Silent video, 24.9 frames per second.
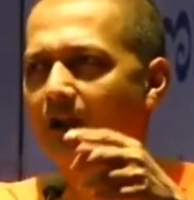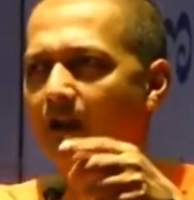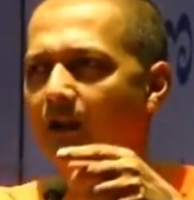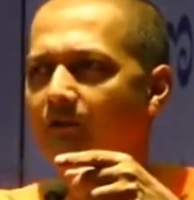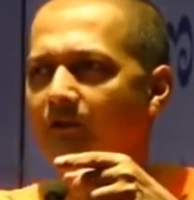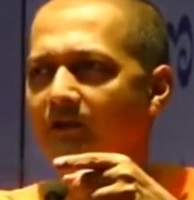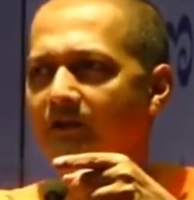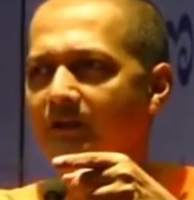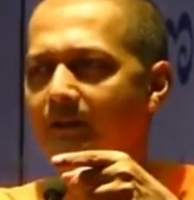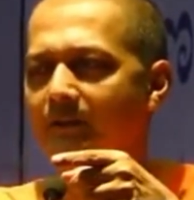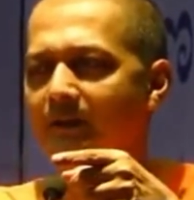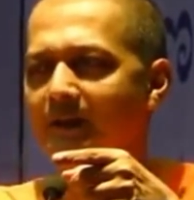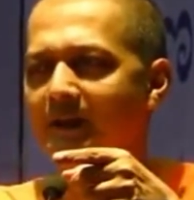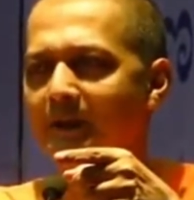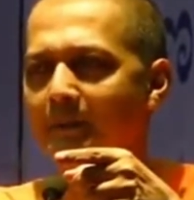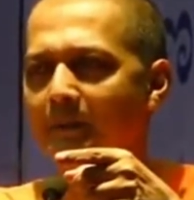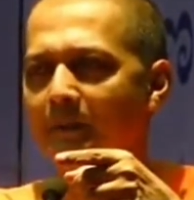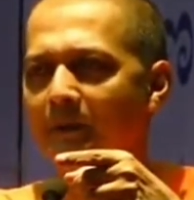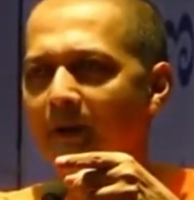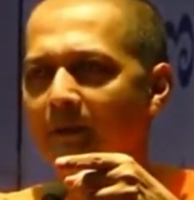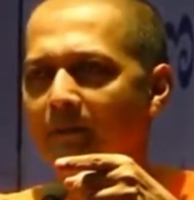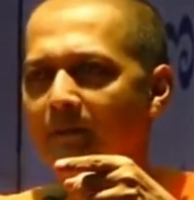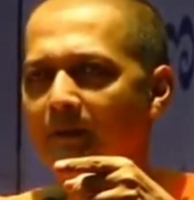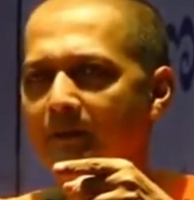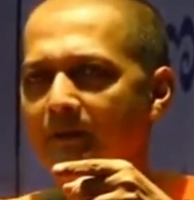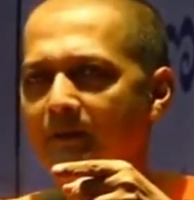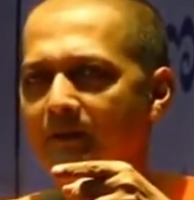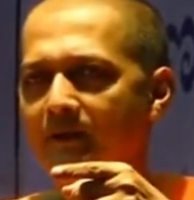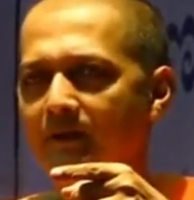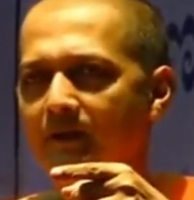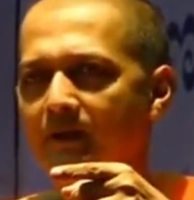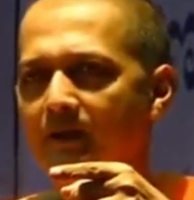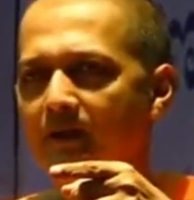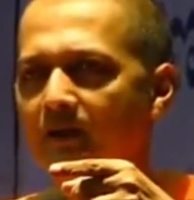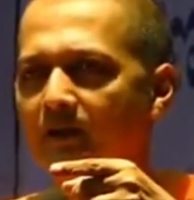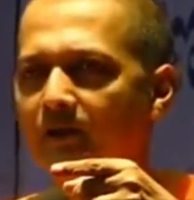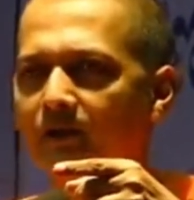solved similar problems,
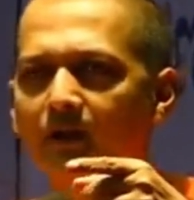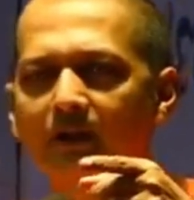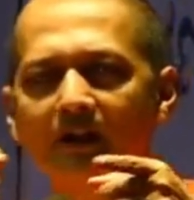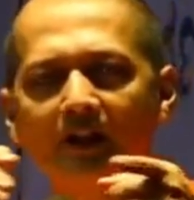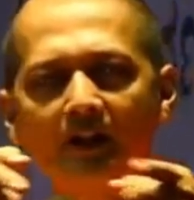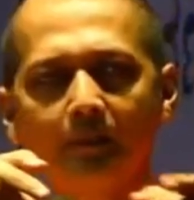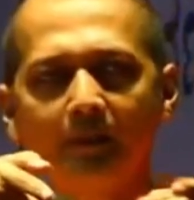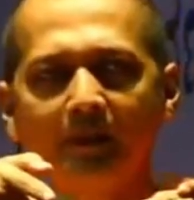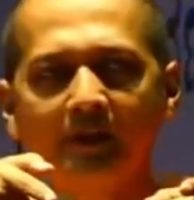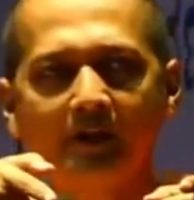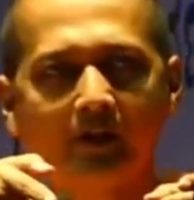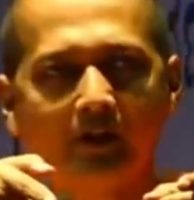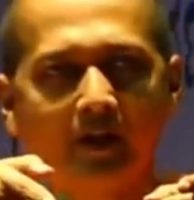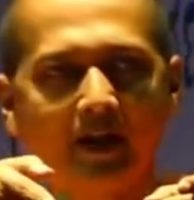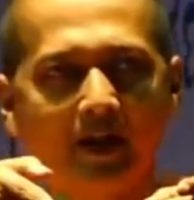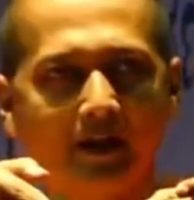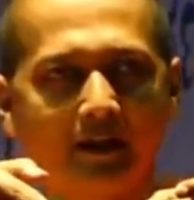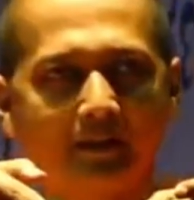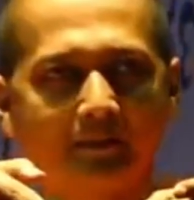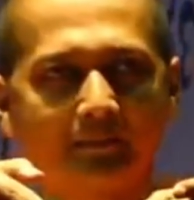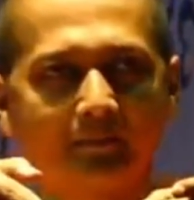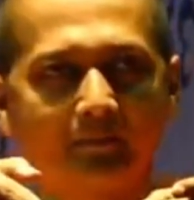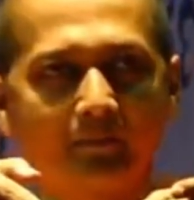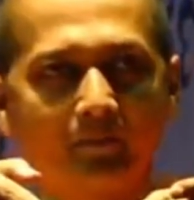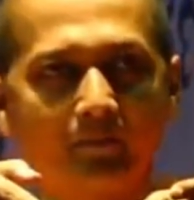so let me try.